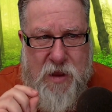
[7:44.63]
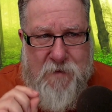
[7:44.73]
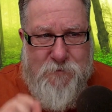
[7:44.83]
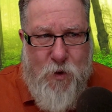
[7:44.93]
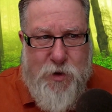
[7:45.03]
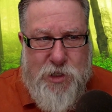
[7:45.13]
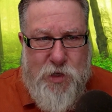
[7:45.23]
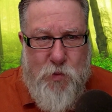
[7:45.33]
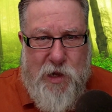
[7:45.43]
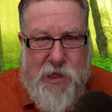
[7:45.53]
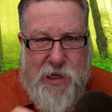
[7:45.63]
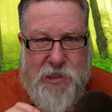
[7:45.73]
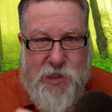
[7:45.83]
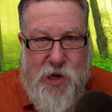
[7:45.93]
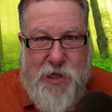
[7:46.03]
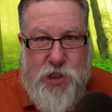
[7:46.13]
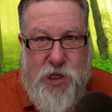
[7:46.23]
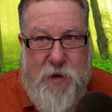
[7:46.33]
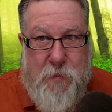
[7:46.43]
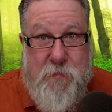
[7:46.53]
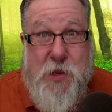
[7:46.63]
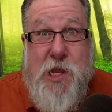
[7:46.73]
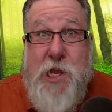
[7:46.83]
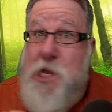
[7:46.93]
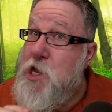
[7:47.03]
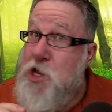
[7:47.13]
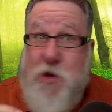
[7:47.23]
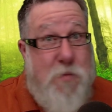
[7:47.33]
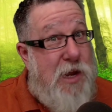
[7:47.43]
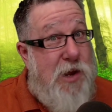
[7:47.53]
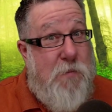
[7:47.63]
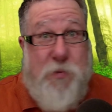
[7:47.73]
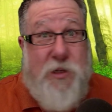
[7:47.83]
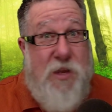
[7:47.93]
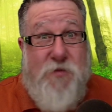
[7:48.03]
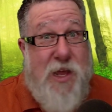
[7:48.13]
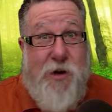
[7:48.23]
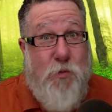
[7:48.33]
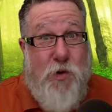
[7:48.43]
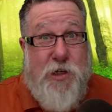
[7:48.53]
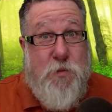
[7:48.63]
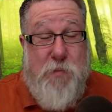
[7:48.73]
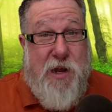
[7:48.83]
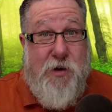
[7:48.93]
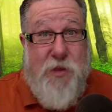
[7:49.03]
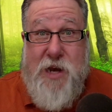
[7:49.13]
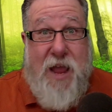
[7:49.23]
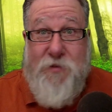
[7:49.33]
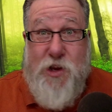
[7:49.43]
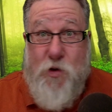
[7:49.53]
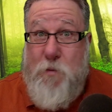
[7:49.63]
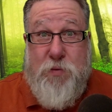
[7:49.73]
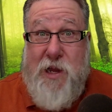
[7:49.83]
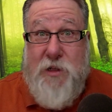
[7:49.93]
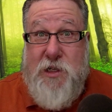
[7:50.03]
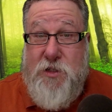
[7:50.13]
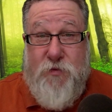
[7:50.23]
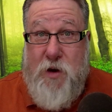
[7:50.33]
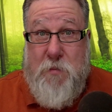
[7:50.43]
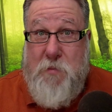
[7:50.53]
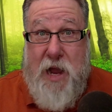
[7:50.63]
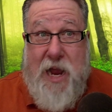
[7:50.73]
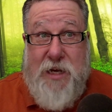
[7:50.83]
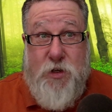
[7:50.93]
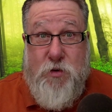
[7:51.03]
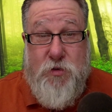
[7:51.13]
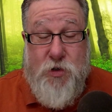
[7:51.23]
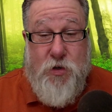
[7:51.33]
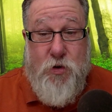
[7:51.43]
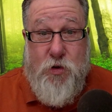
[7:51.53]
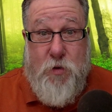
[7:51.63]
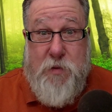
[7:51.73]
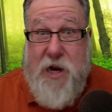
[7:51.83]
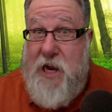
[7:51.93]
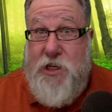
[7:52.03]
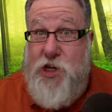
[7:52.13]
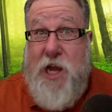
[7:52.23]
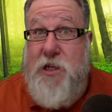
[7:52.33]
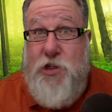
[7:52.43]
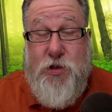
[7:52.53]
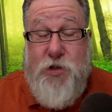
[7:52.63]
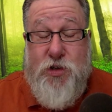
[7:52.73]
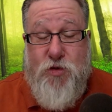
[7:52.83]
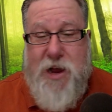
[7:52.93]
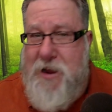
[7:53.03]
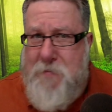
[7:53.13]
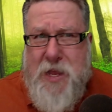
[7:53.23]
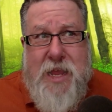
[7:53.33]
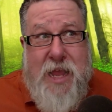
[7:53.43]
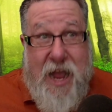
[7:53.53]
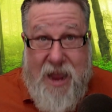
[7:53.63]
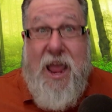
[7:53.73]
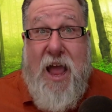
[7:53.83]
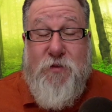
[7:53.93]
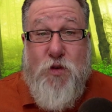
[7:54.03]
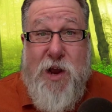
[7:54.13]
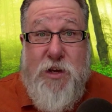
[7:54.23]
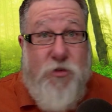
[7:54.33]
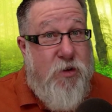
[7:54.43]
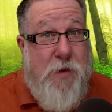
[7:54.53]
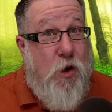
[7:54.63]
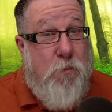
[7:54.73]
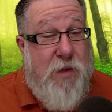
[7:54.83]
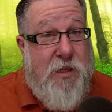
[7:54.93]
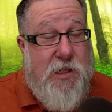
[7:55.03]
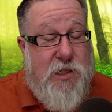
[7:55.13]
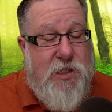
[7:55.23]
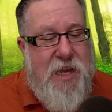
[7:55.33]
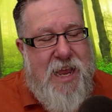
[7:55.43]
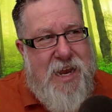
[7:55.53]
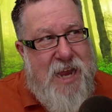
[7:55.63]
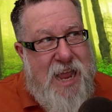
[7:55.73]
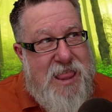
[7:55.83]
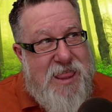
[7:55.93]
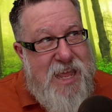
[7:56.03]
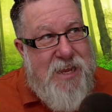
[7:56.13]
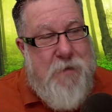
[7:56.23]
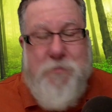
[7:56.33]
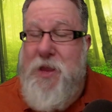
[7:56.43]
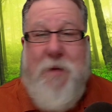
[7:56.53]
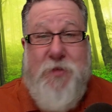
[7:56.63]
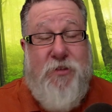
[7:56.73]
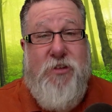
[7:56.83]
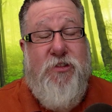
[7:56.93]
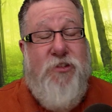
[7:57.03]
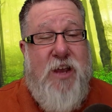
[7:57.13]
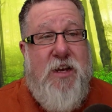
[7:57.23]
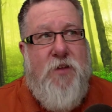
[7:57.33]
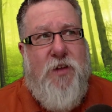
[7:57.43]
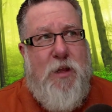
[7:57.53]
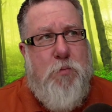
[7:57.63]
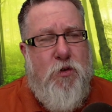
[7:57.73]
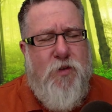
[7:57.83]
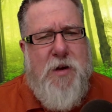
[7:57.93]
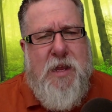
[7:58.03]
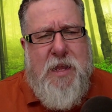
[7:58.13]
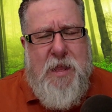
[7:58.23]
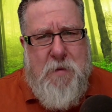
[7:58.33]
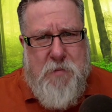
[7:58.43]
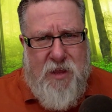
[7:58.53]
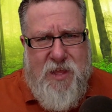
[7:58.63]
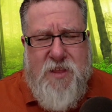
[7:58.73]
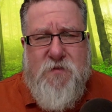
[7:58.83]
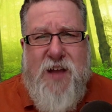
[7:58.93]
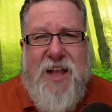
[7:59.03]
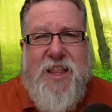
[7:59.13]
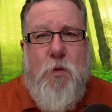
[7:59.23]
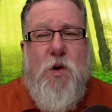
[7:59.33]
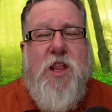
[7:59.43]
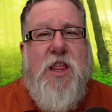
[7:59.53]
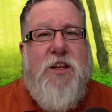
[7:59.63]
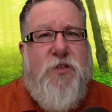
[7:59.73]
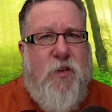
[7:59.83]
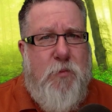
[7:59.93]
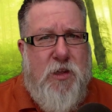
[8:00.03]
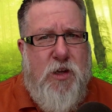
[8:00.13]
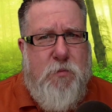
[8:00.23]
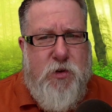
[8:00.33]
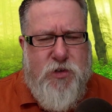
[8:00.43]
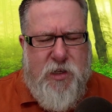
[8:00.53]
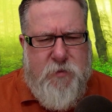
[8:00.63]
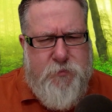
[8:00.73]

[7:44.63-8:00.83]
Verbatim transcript: Focus at Will. It's not cheap. You might not believe that it works better than having your own playlist from iTunes or Google, but I challenge you to try. I have tried using my own playlists, and I think, and this isn't scientifically proven, but I think the fact that when it's familiar music,